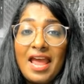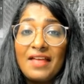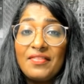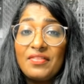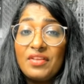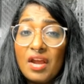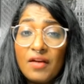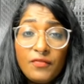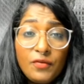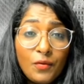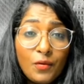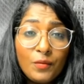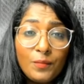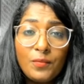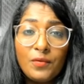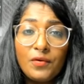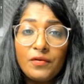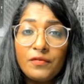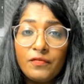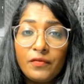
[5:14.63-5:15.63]
and they have their own
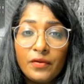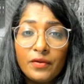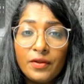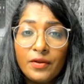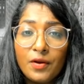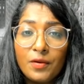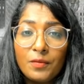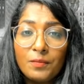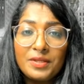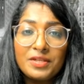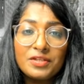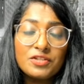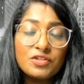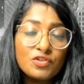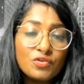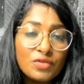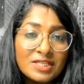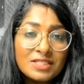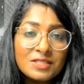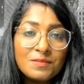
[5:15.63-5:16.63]
portfolio, because
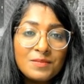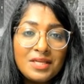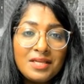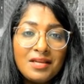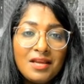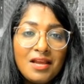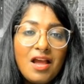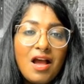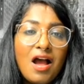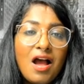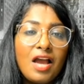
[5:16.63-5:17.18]
trust me,